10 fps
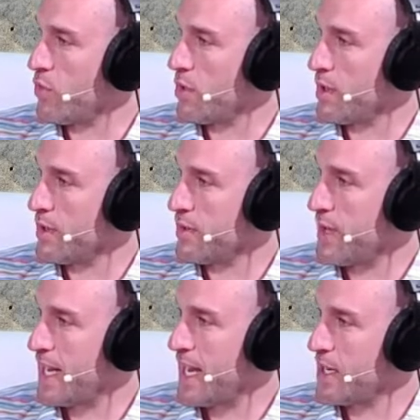or
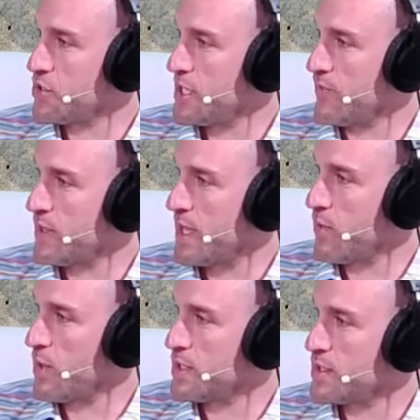they can't achieve what they
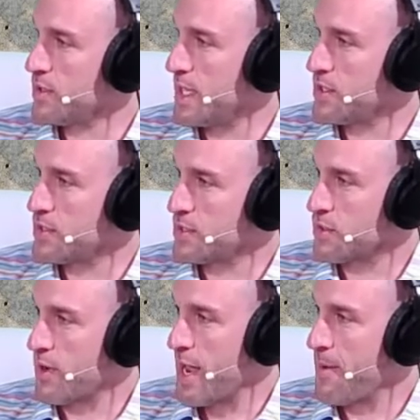want to, and that's just
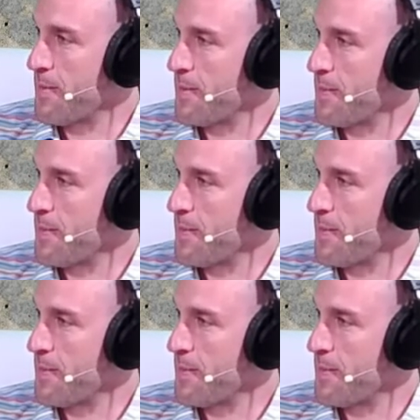crap.